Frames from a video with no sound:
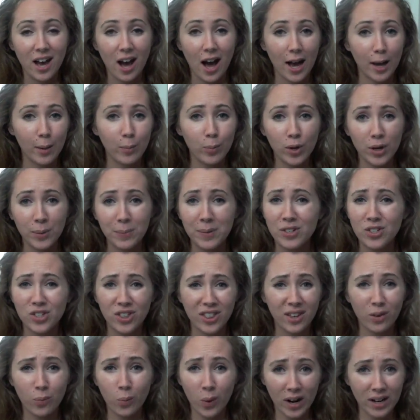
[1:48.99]
I'm pretty much
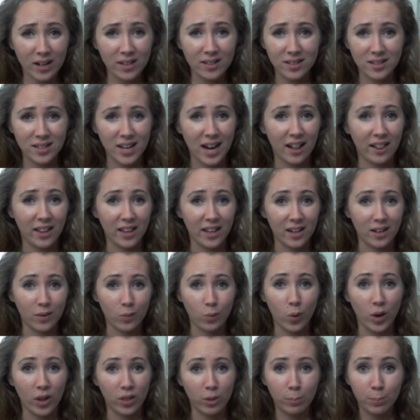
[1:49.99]
the whitest
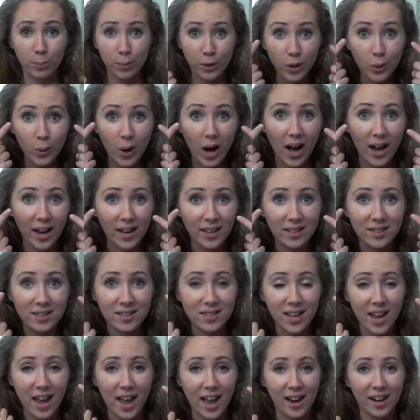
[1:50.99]
Italian with blue
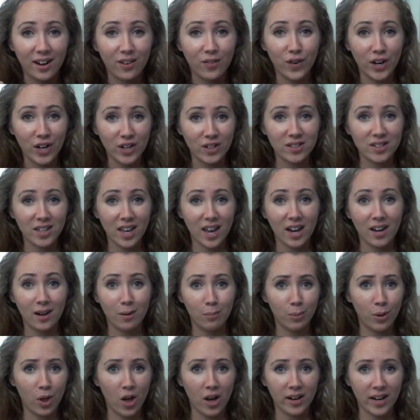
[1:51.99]
eyes and fair skin
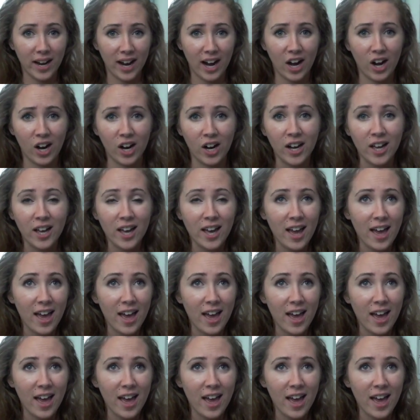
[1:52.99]
and blonde hair,